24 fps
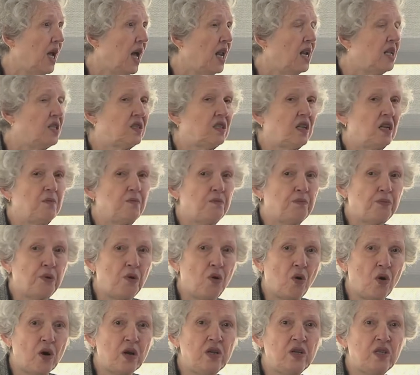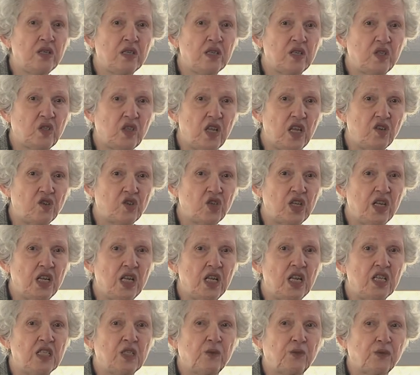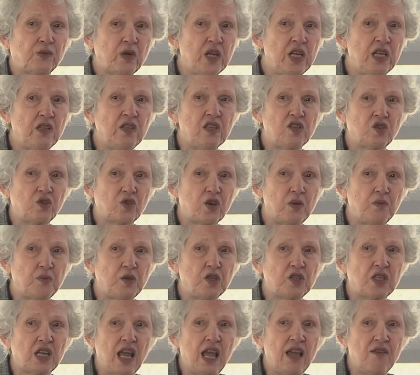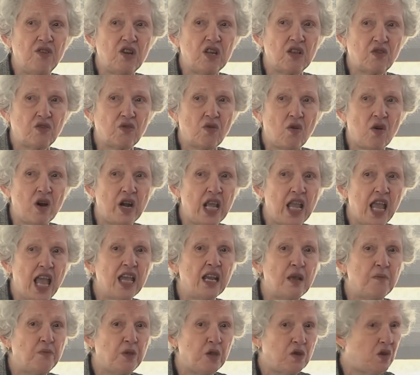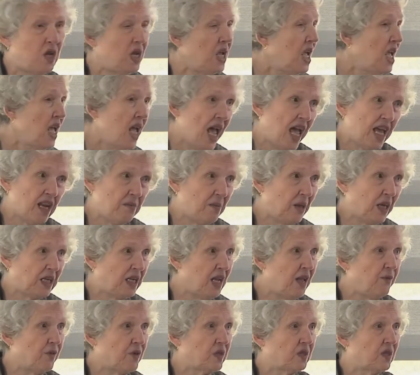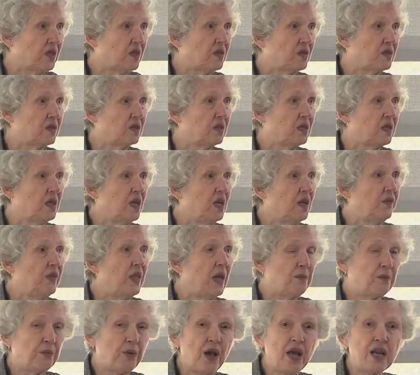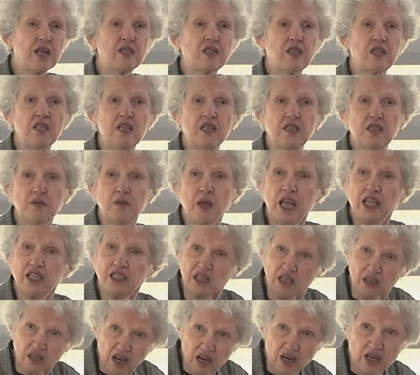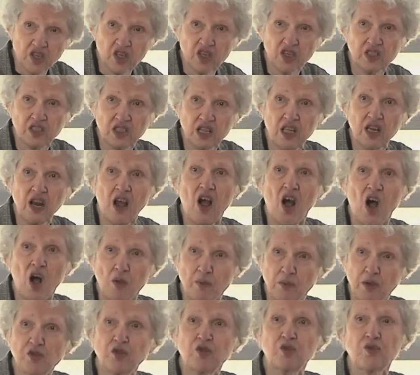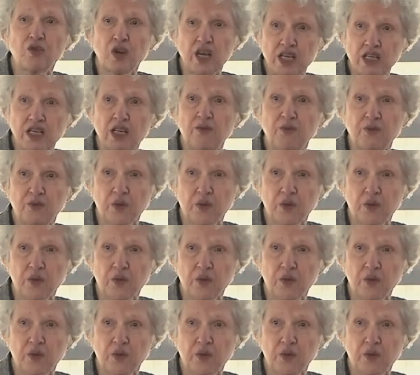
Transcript: And it's an important distinction. It has freed the Scripture to have an authority and a beauty and a magnificence that Protestantism had, to a large extent, almost drained it